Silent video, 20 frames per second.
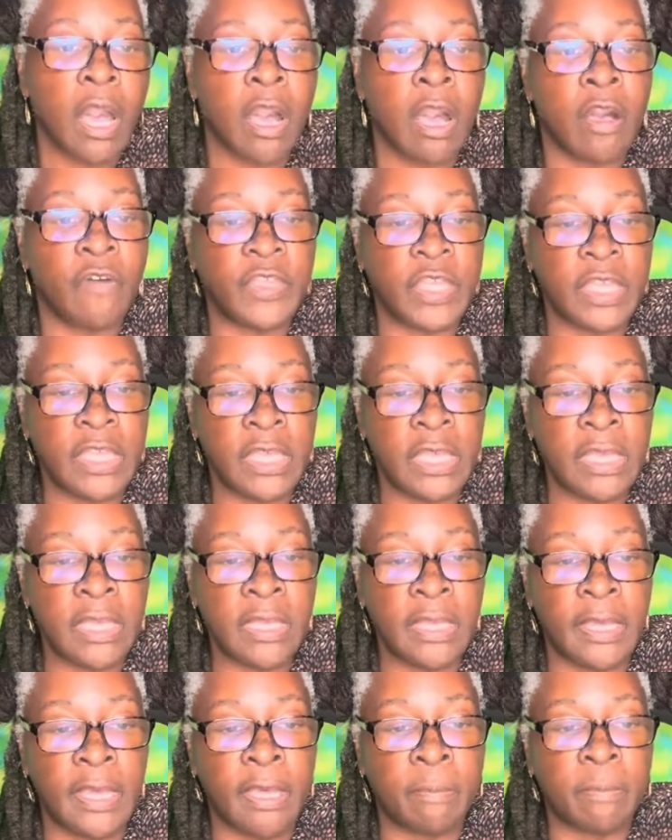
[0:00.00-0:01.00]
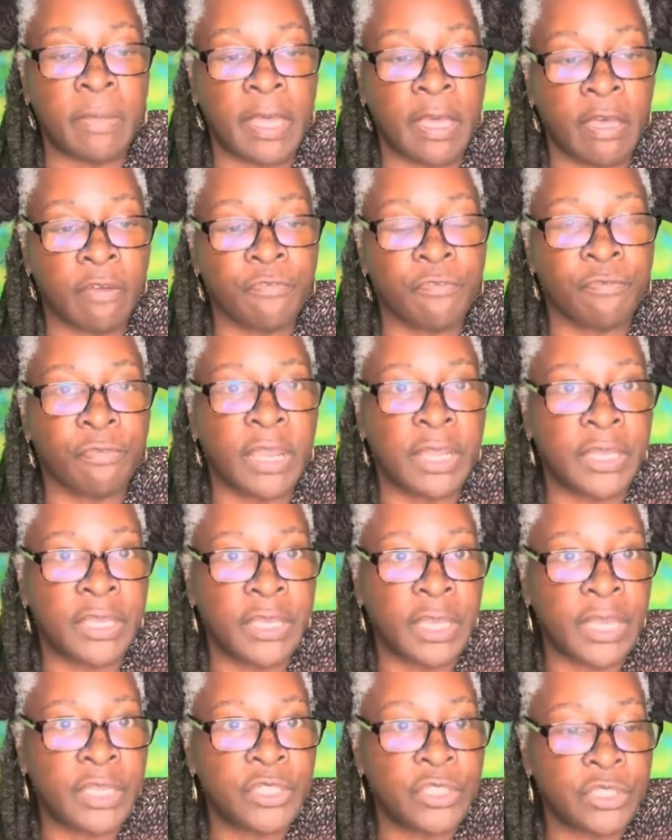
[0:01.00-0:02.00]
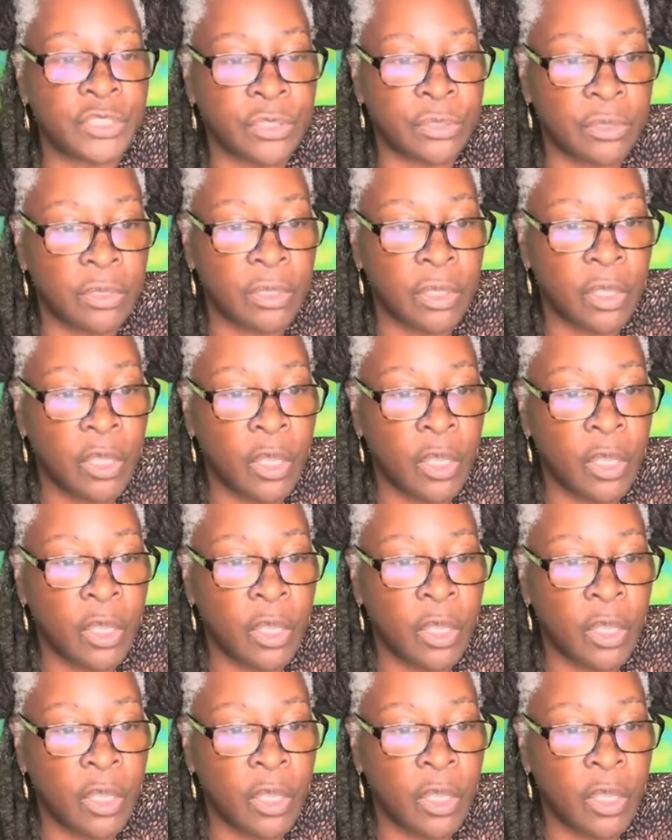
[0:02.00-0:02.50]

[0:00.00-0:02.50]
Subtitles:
of EMF radiation.